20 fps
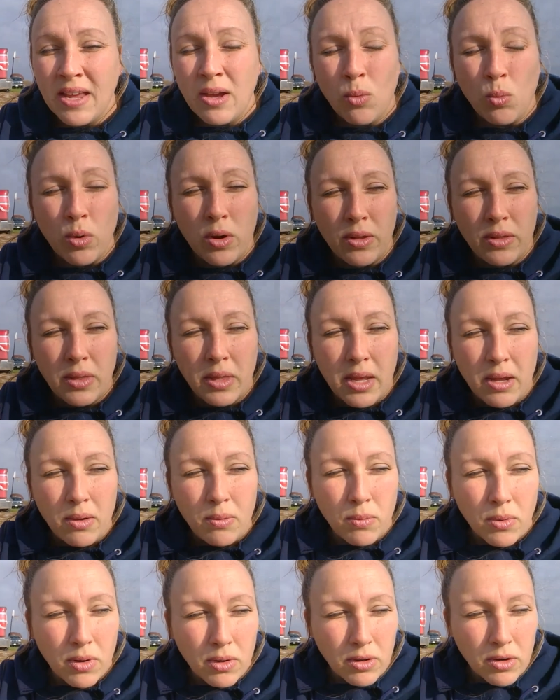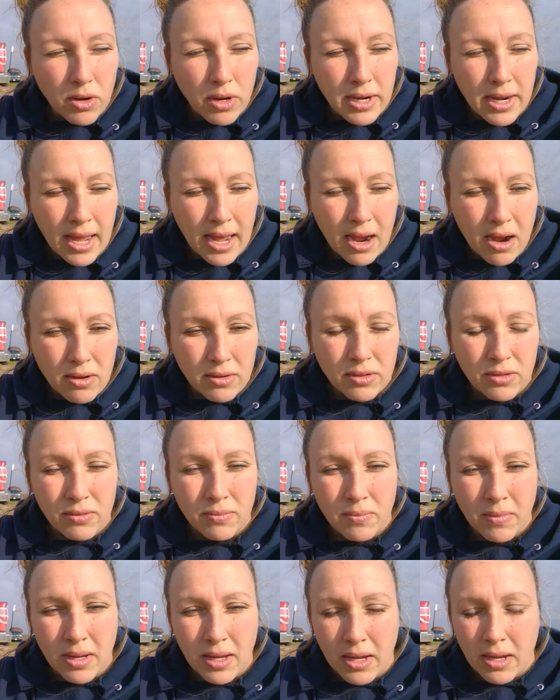When they worked on the house,
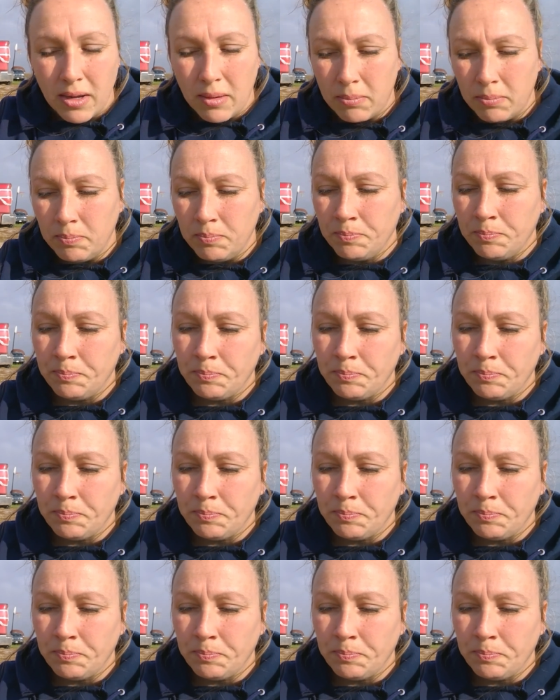um,